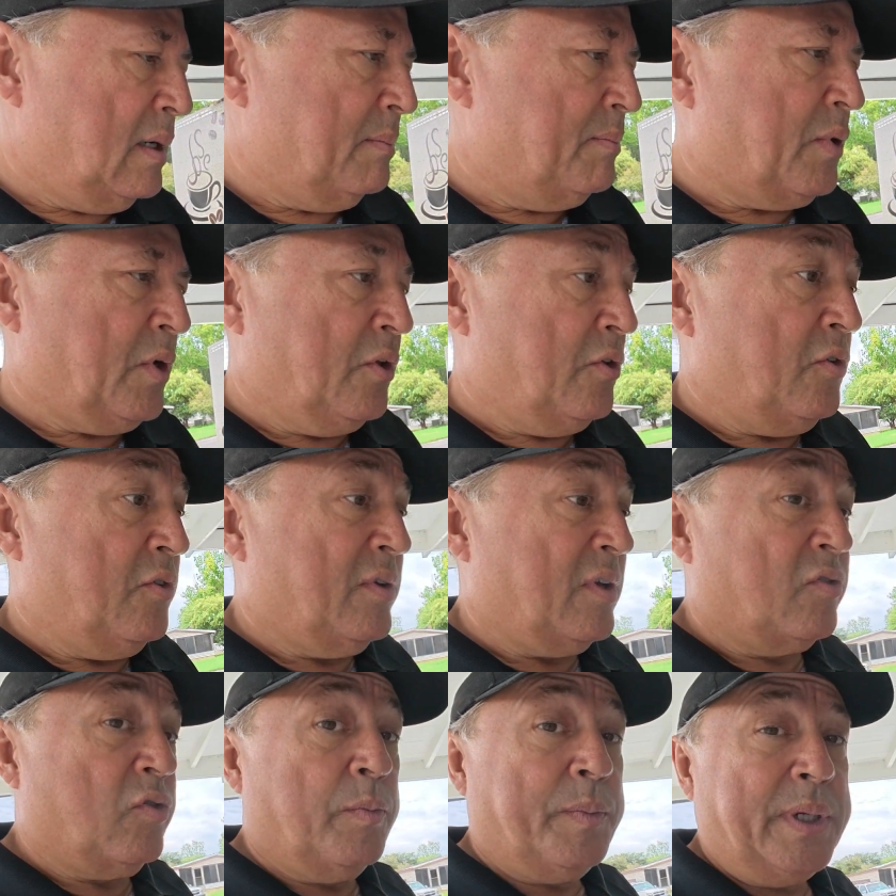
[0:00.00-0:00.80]
produce
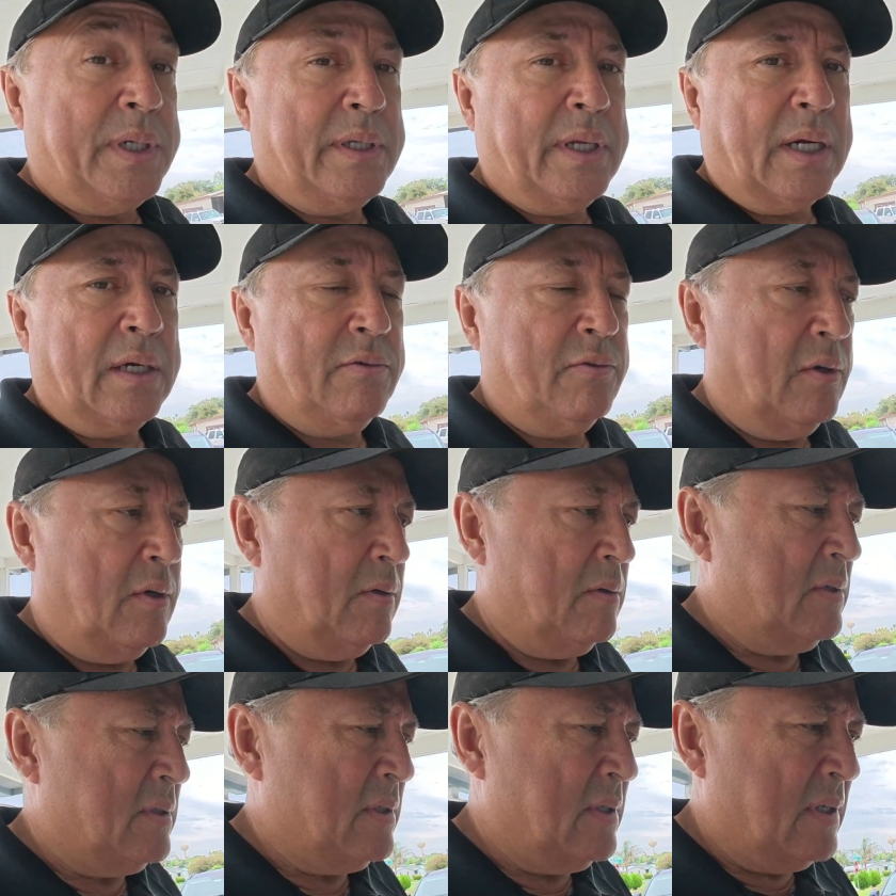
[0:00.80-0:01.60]
a super dark
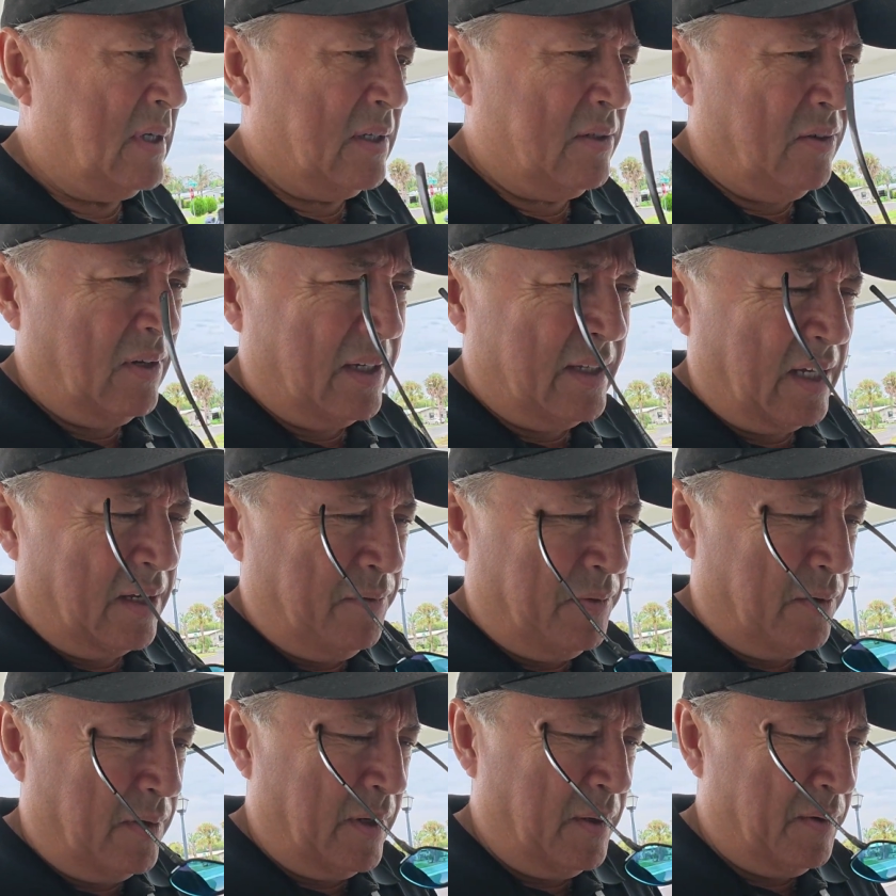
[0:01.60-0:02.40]
roast. That's gonna take
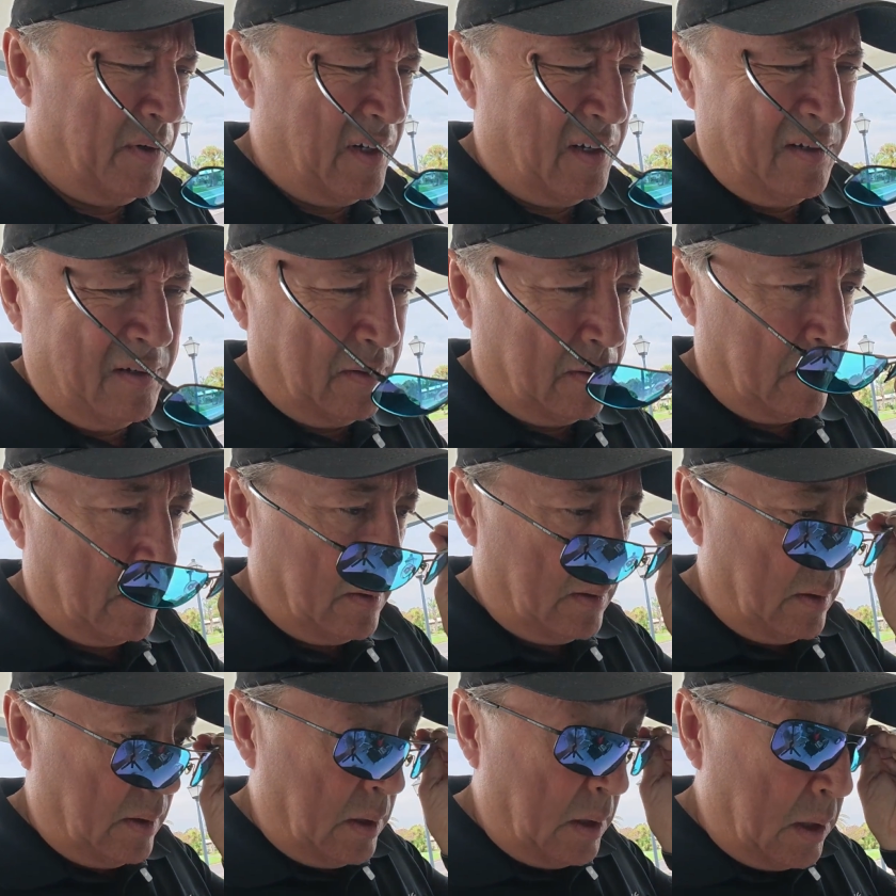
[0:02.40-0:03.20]
forever.
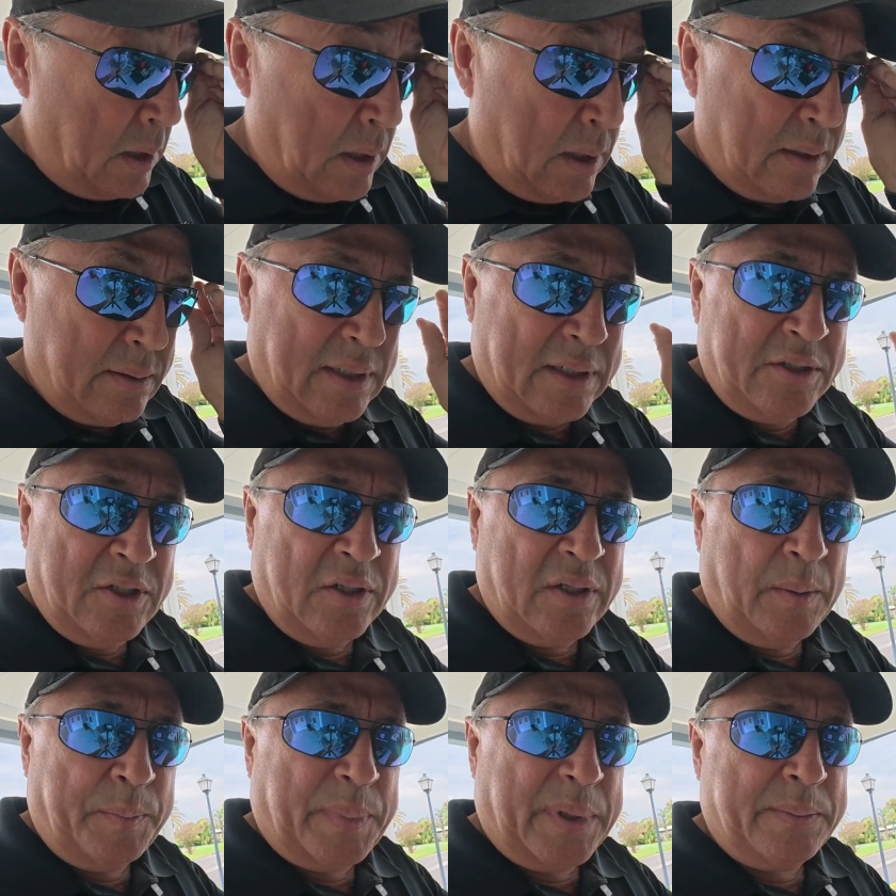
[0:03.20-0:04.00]
That's
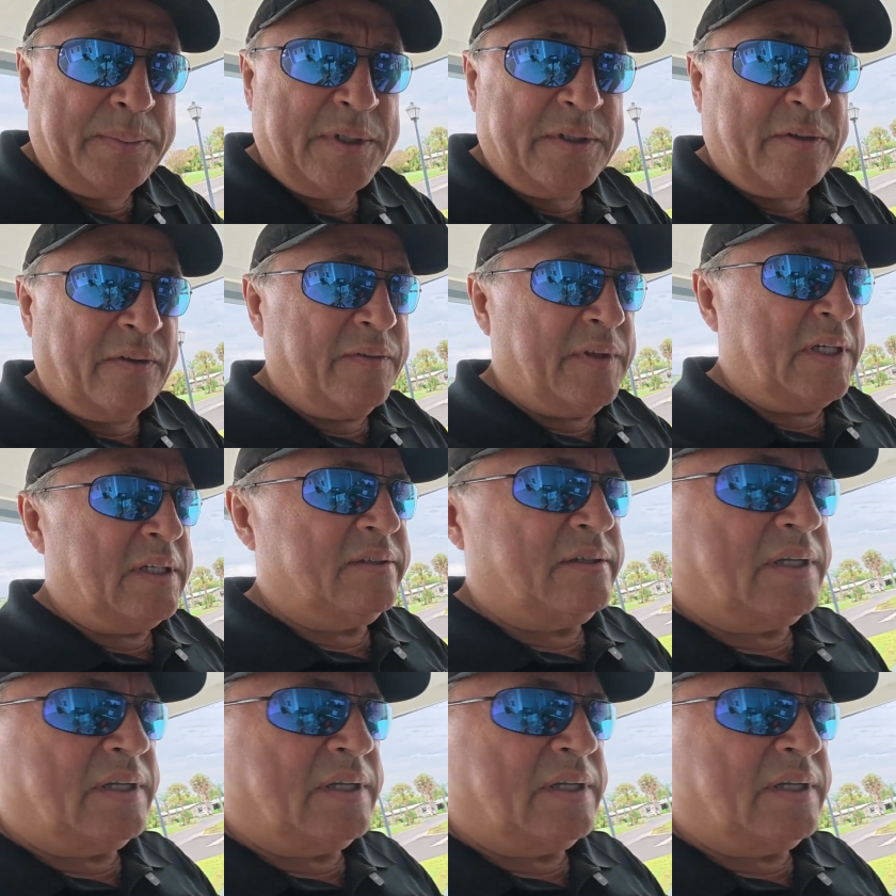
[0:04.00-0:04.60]
not the purpose of this